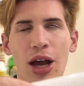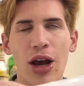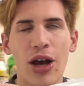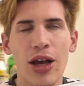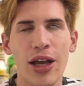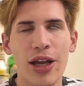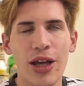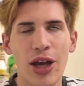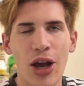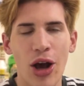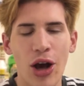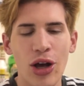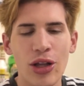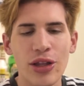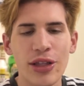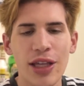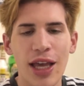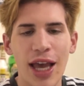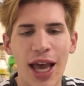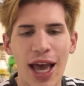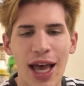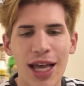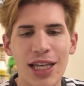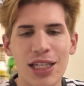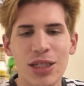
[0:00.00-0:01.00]
it only
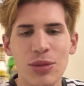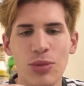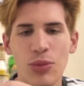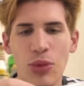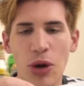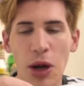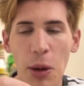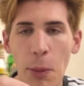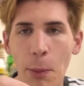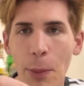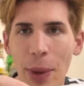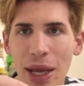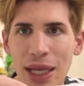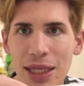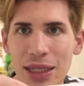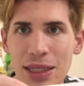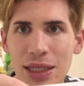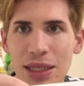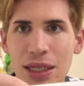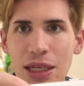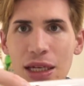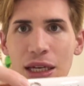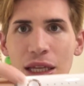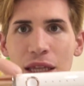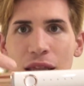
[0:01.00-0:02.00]
has one
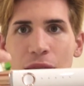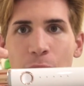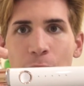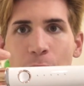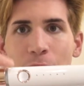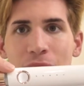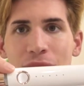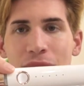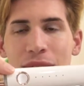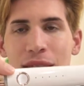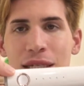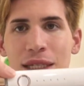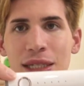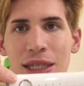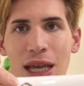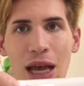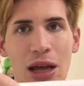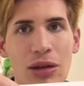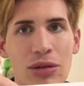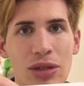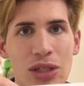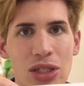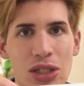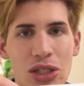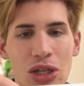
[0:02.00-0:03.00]
button, and the button is
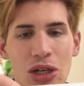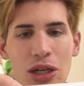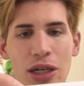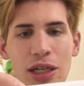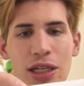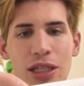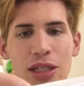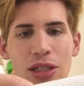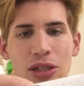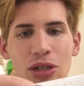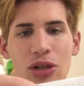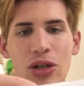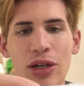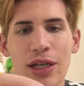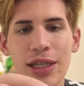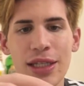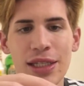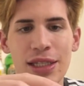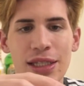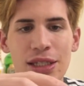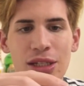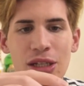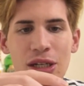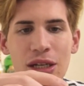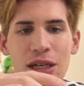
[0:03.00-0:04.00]
outside, it's not
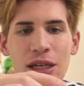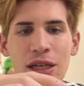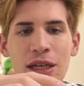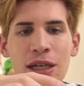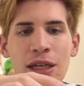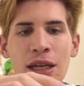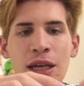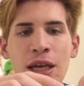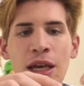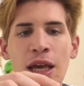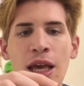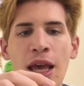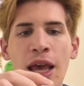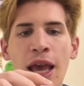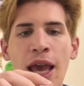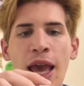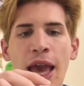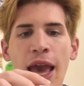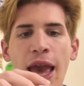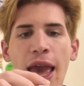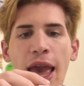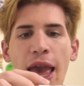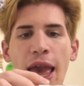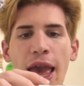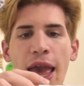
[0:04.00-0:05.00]
inside,
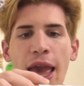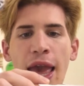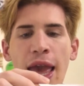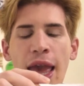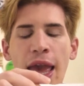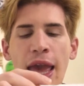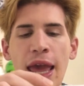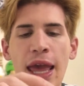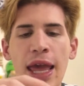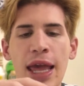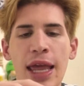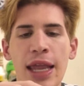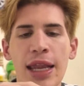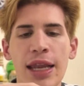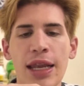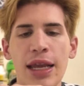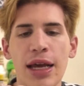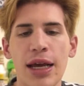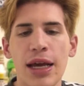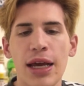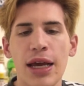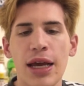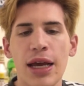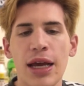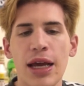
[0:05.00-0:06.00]
and
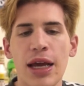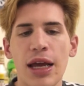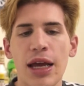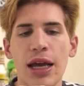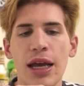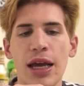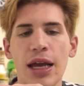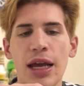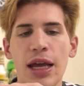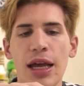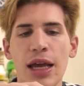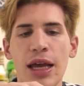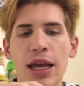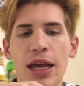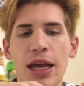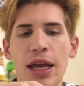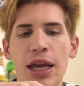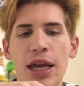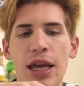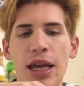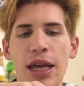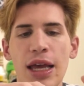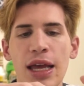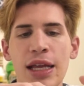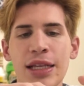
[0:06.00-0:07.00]

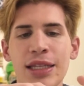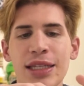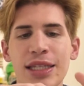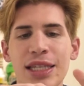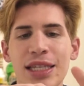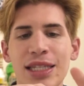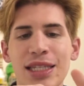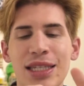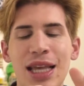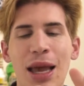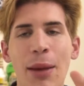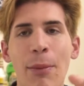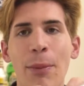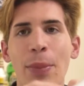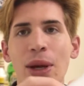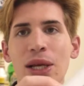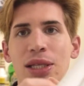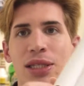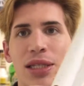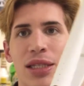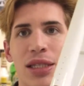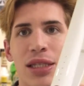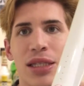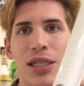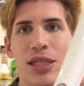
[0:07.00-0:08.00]
it's the same
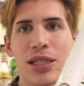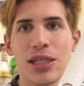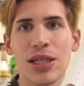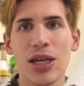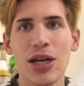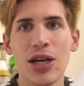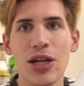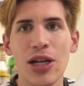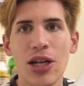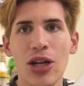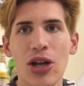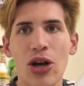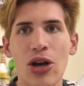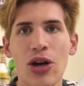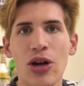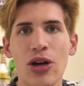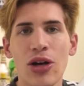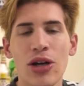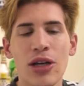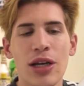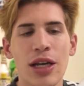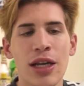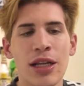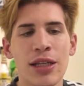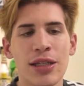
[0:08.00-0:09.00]
button to turn it
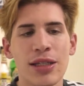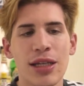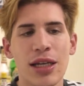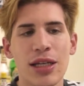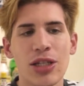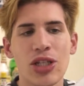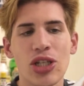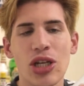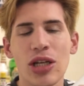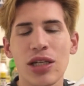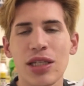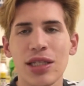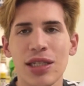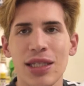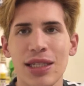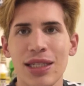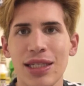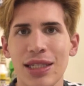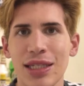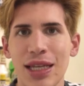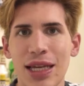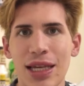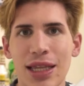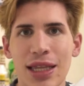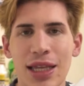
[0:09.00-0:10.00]
on and to adjust
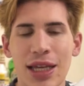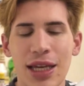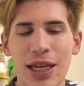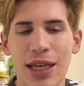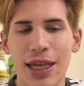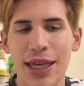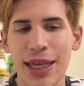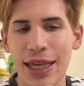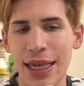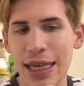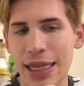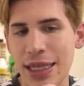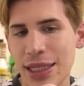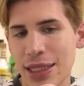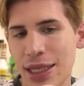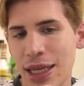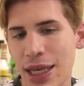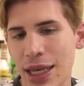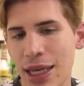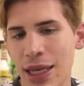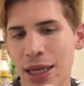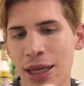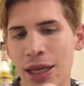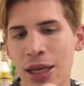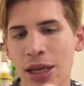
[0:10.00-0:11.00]
the
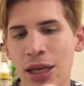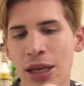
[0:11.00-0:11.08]
heating.